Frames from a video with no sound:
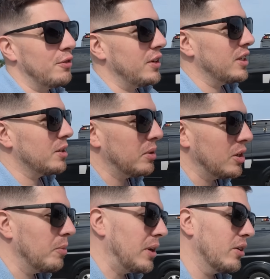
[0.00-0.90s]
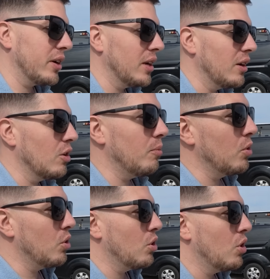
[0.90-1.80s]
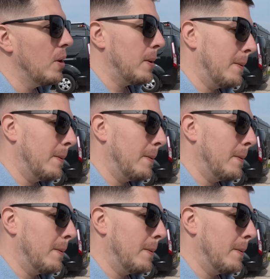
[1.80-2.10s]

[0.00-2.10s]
finished, but it'll be looking a lot more